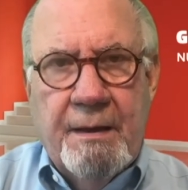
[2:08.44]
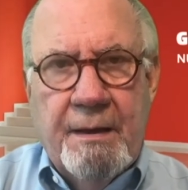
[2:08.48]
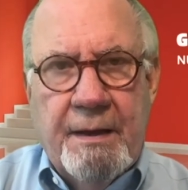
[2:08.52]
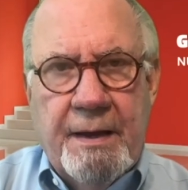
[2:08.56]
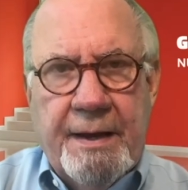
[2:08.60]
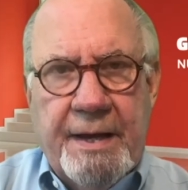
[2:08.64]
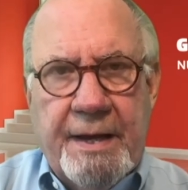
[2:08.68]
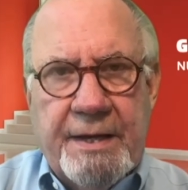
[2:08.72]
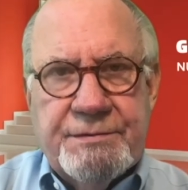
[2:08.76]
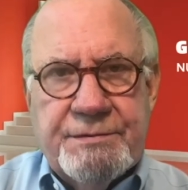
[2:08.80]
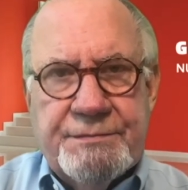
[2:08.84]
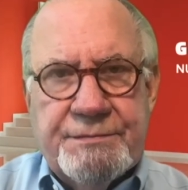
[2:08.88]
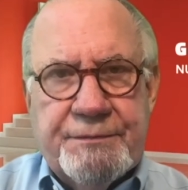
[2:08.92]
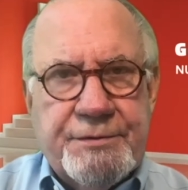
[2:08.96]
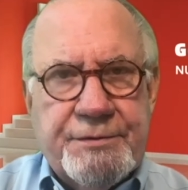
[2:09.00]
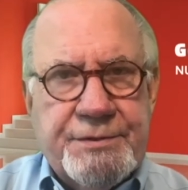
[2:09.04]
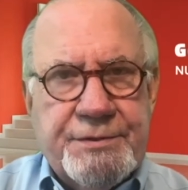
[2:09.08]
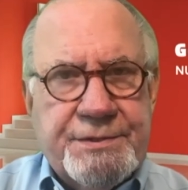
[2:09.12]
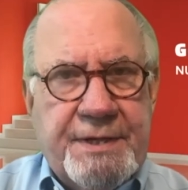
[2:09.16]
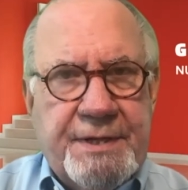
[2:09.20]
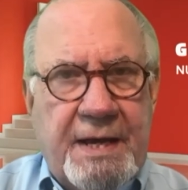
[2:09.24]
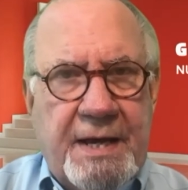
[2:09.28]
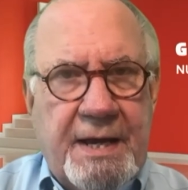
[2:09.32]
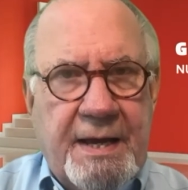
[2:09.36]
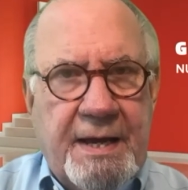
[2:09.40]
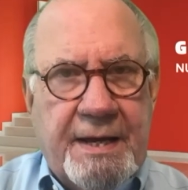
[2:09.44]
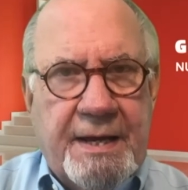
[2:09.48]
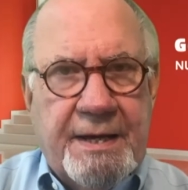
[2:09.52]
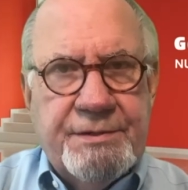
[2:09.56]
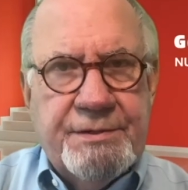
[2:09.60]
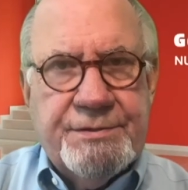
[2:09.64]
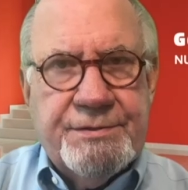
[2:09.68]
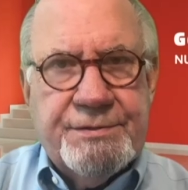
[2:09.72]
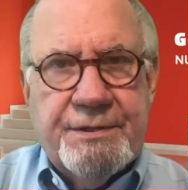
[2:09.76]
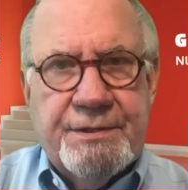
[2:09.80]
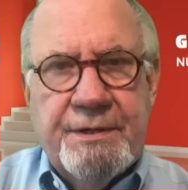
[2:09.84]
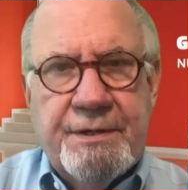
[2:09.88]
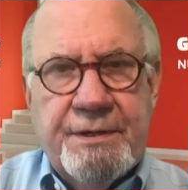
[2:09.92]
As for
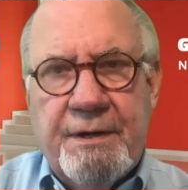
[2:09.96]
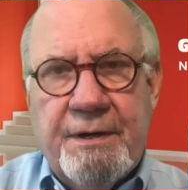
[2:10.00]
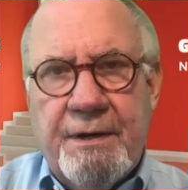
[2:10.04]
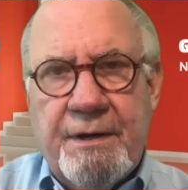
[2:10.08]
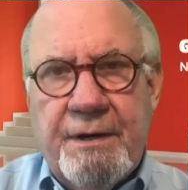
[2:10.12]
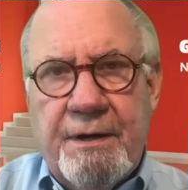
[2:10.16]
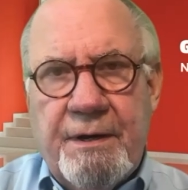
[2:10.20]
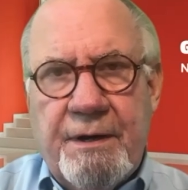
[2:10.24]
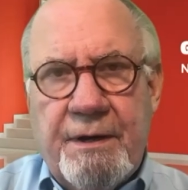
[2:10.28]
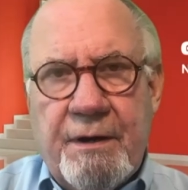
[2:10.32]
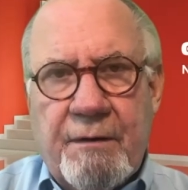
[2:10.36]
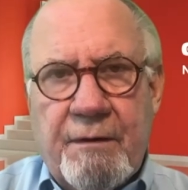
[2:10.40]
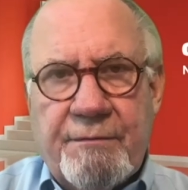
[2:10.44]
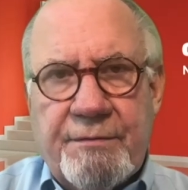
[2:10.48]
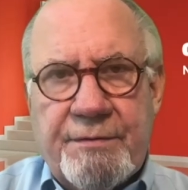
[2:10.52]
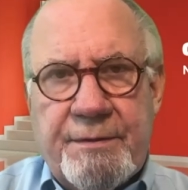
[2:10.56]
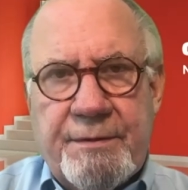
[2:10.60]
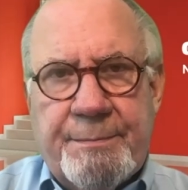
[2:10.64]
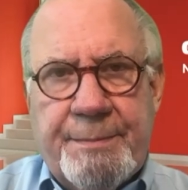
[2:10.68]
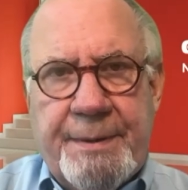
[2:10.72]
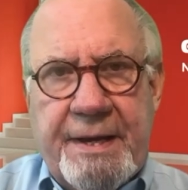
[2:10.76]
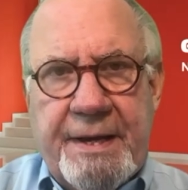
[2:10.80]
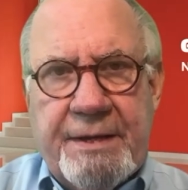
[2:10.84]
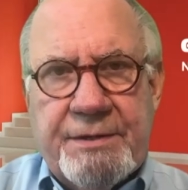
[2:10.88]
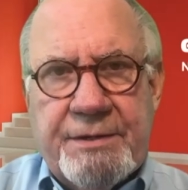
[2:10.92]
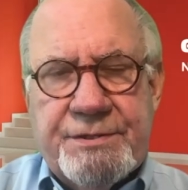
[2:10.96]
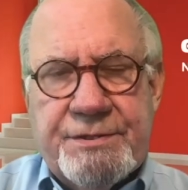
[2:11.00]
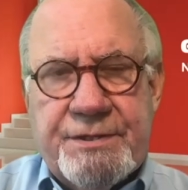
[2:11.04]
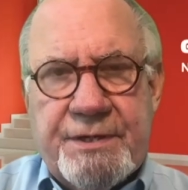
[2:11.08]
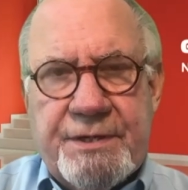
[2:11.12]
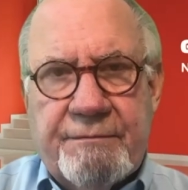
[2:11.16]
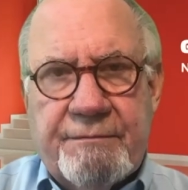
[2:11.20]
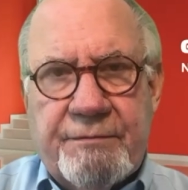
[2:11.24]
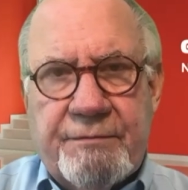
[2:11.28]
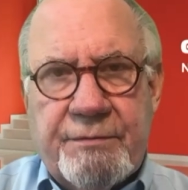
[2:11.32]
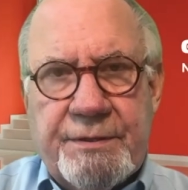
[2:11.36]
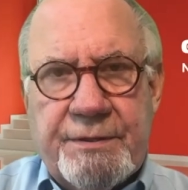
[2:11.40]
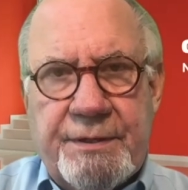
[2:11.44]
size, over the past
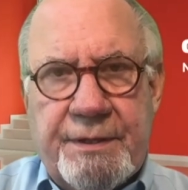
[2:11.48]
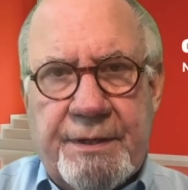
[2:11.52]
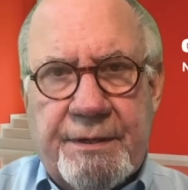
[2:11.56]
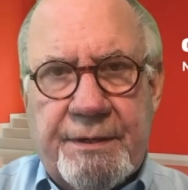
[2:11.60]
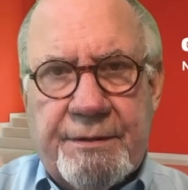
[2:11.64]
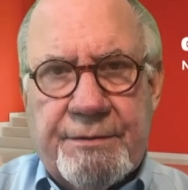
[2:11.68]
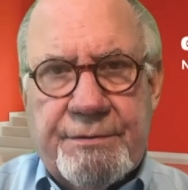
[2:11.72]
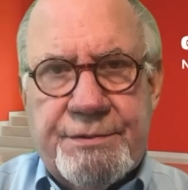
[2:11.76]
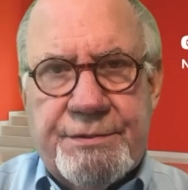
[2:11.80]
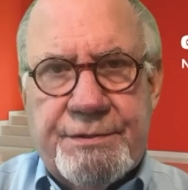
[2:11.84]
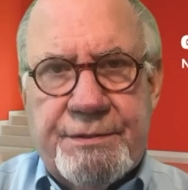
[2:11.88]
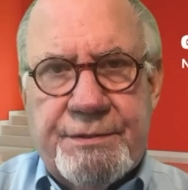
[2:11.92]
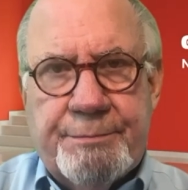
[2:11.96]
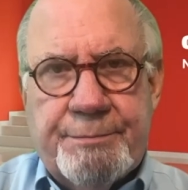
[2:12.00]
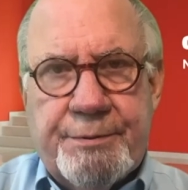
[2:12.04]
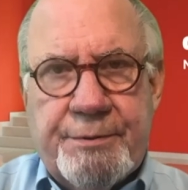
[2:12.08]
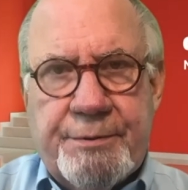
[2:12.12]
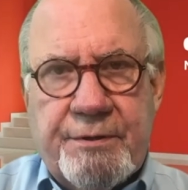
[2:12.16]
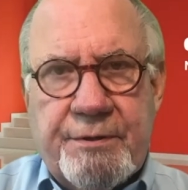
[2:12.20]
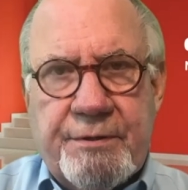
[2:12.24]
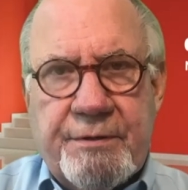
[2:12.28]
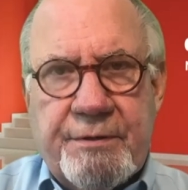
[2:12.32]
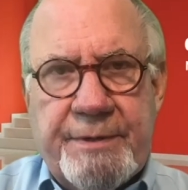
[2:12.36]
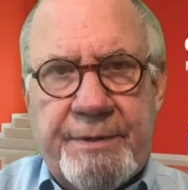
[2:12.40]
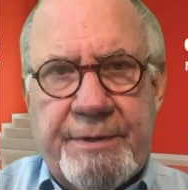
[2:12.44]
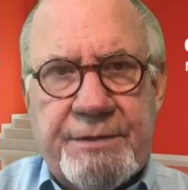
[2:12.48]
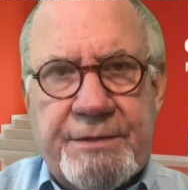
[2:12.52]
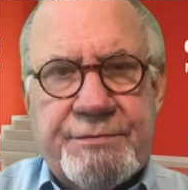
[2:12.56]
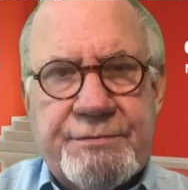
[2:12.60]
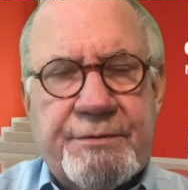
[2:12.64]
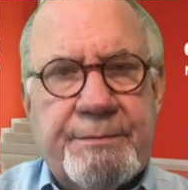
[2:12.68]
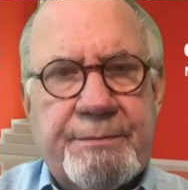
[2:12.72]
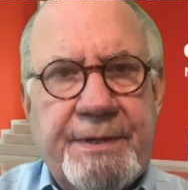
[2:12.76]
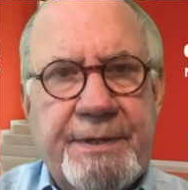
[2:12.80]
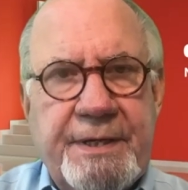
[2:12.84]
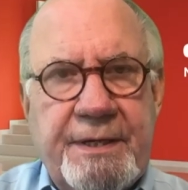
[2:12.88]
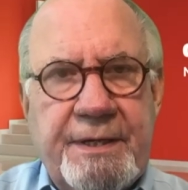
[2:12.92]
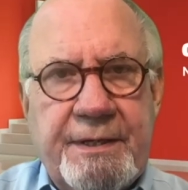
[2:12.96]
several years, the program has
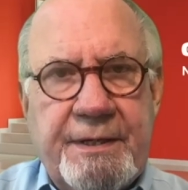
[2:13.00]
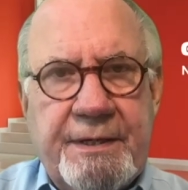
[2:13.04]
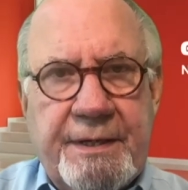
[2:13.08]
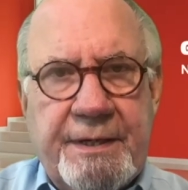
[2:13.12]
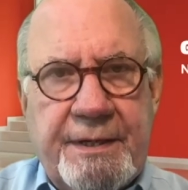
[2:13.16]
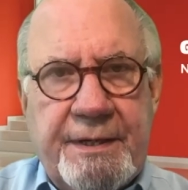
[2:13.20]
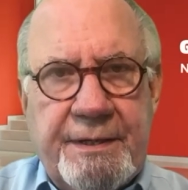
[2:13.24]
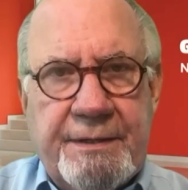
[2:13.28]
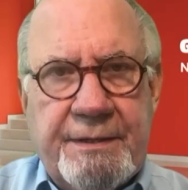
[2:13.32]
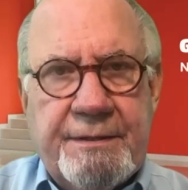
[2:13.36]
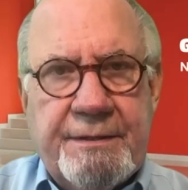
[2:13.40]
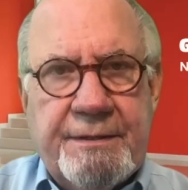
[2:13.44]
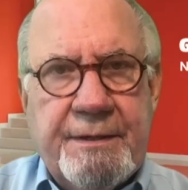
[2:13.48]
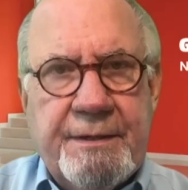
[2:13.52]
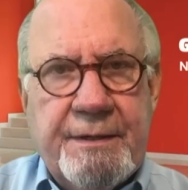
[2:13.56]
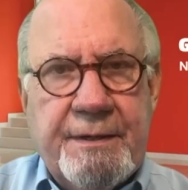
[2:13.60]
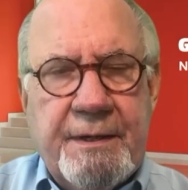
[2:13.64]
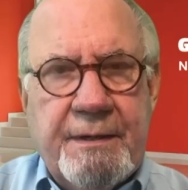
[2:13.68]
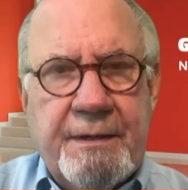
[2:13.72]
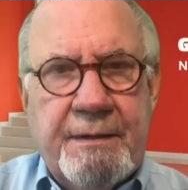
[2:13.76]
remediated